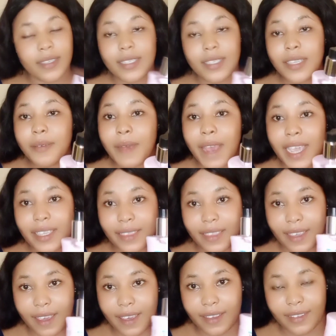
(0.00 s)
You see
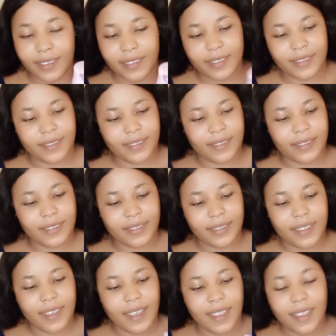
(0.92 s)
right there,
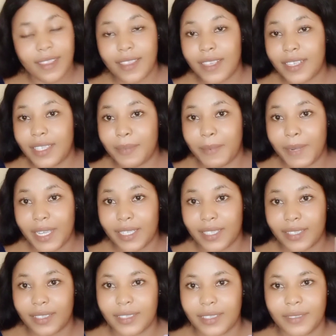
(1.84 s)
this
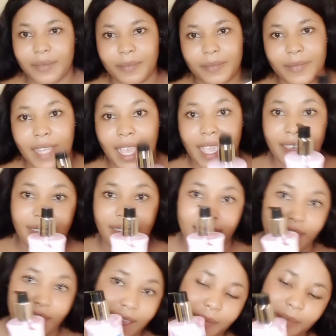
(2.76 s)
place, like
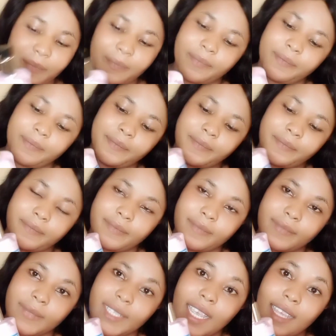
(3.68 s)
here,
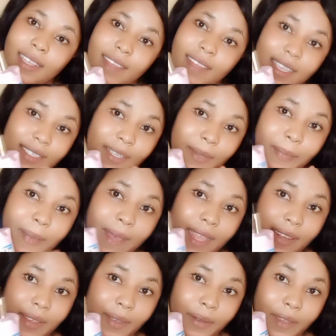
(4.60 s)
there's a
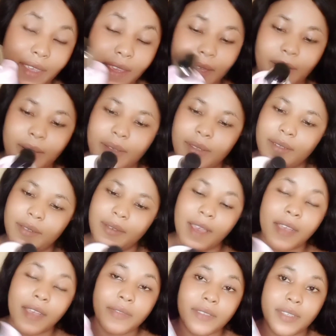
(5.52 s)
panel here.
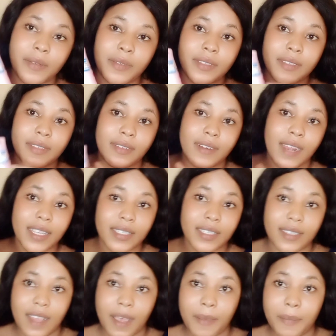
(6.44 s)
You have to
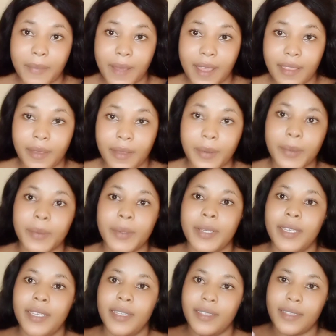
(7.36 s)
scratch that panel.
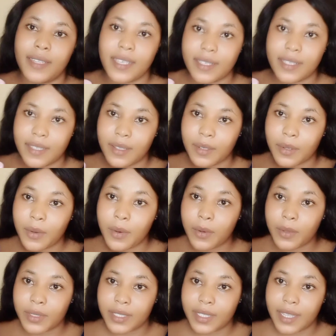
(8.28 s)
There's a
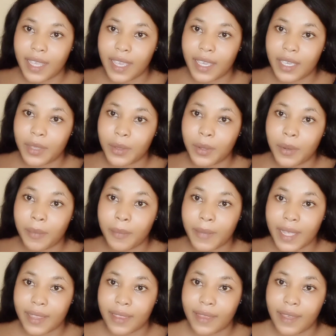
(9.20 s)
code there, a
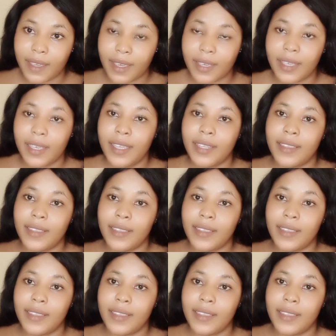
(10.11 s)
number there.